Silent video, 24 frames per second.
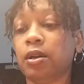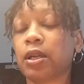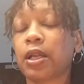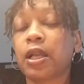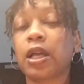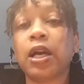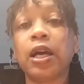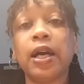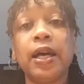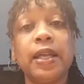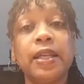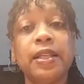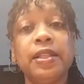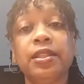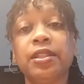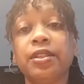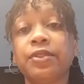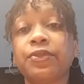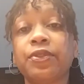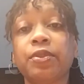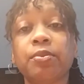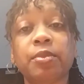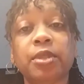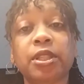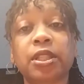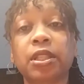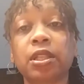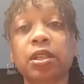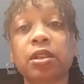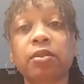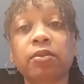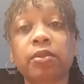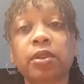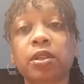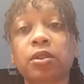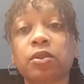cutting different
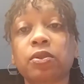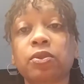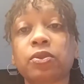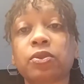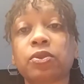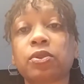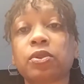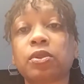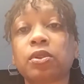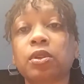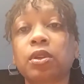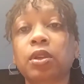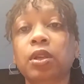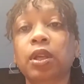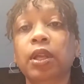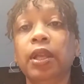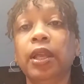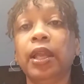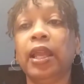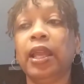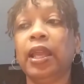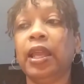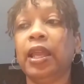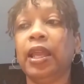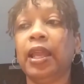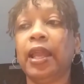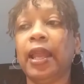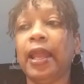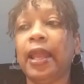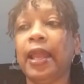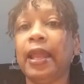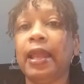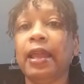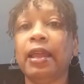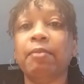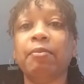materials,
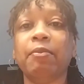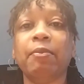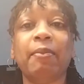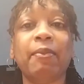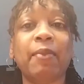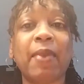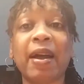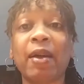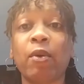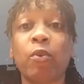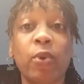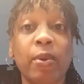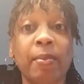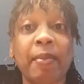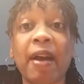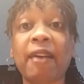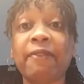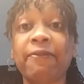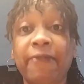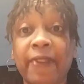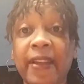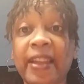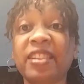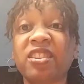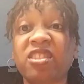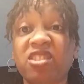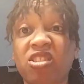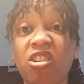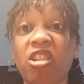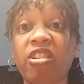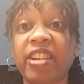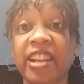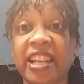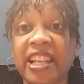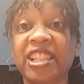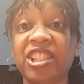and when my face
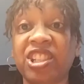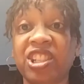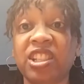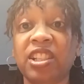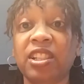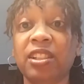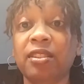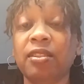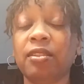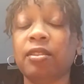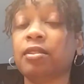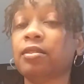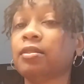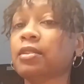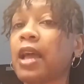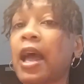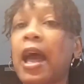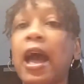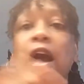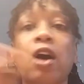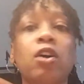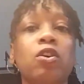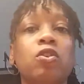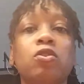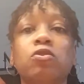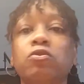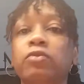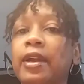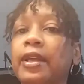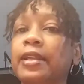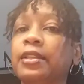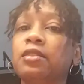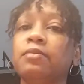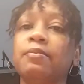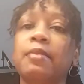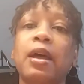start itching, I'll go
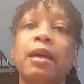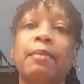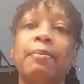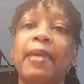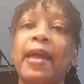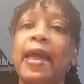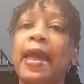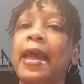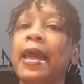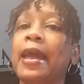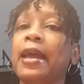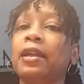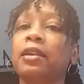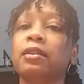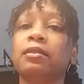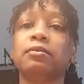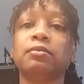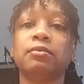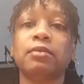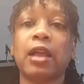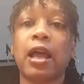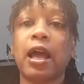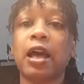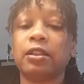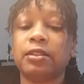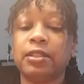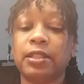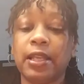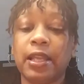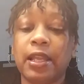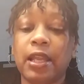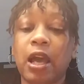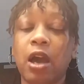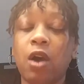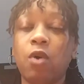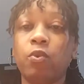right to my bag. I'll
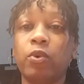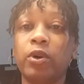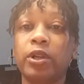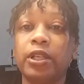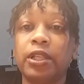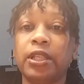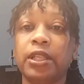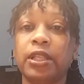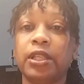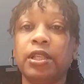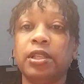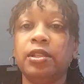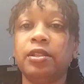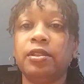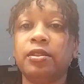take out one of these.